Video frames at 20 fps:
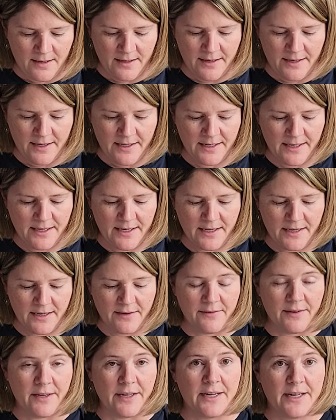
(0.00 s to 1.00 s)
I
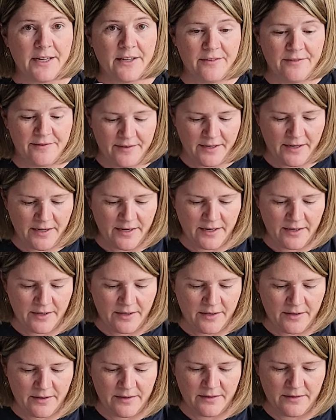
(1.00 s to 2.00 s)
have a nail
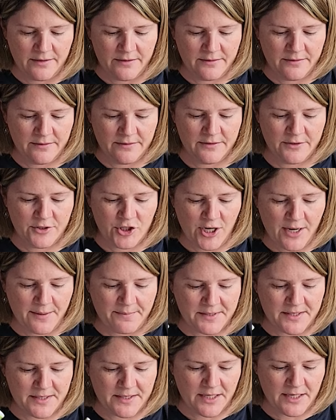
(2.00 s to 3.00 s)
file,
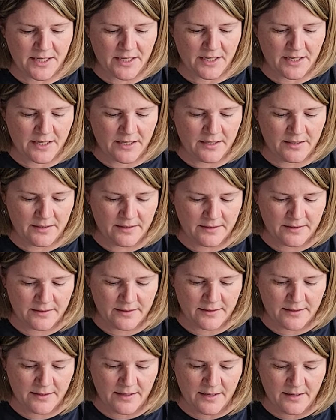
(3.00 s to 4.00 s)
chapstick,
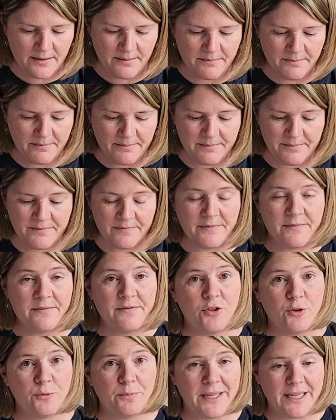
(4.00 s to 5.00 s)
a
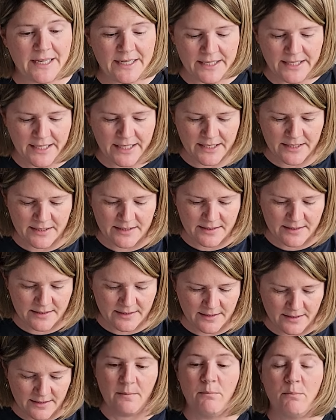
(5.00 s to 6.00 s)
few band-aids.
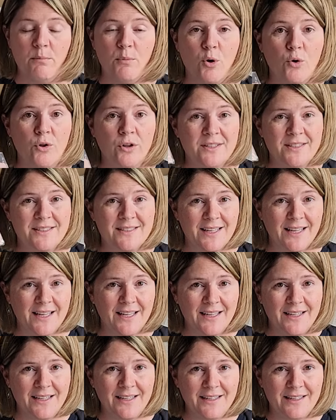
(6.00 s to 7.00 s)

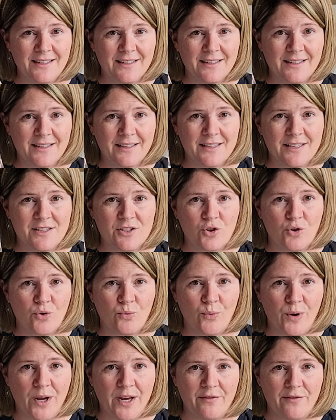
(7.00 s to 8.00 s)
Moleskin is
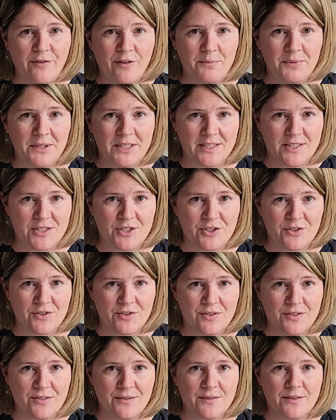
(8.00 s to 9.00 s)
great for
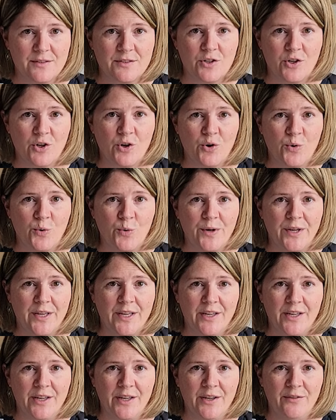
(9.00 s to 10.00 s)
blisters. So
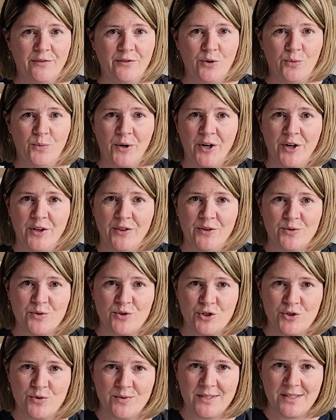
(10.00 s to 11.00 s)
if you're wearing those
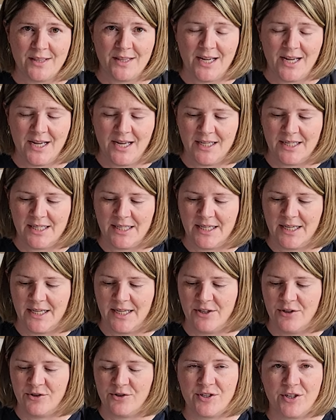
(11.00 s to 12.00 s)
shoes a lot
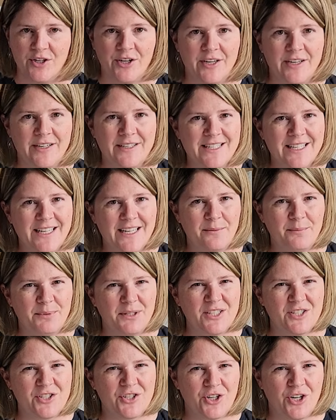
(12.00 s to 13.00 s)
and you're starting to get a
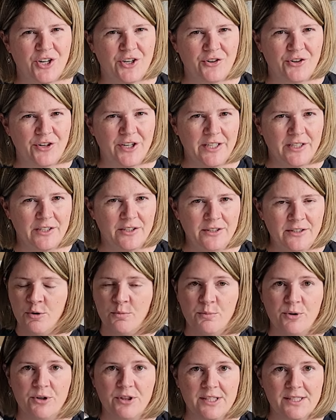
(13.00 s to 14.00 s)
blister on your heel,
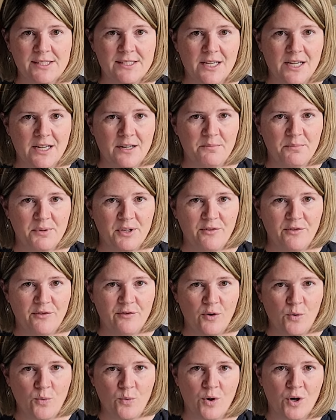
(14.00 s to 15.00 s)
put this on
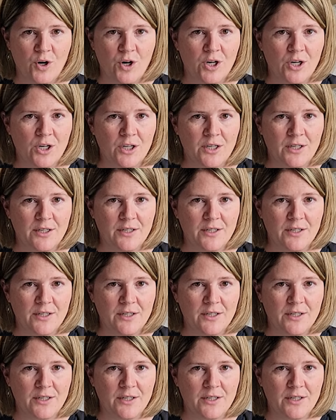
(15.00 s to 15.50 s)
before